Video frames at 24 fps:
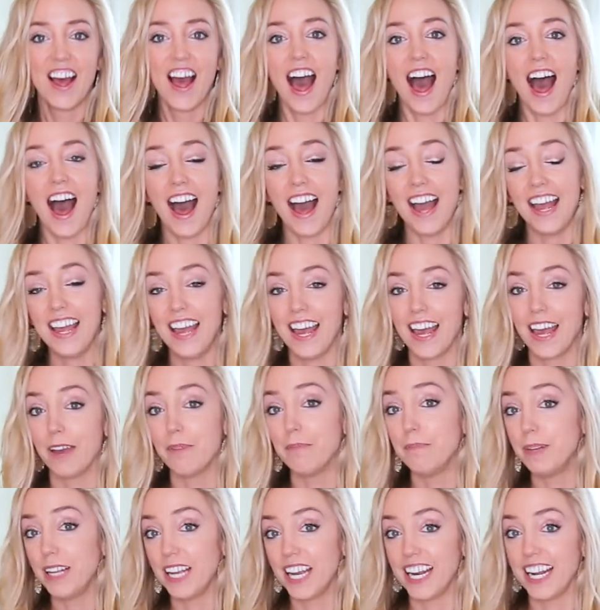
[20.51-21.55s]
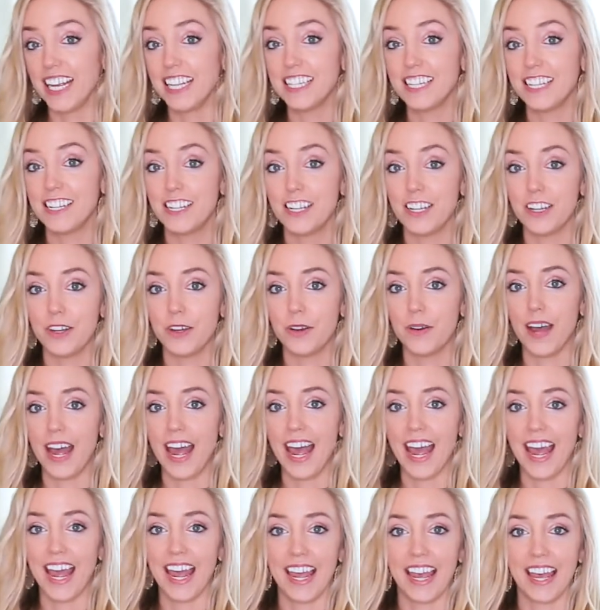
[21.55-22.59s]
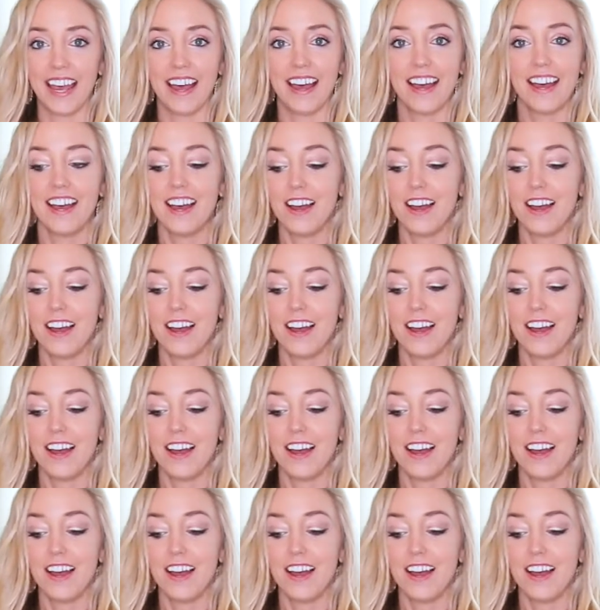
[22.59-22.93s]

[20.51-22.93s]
I am planning to do a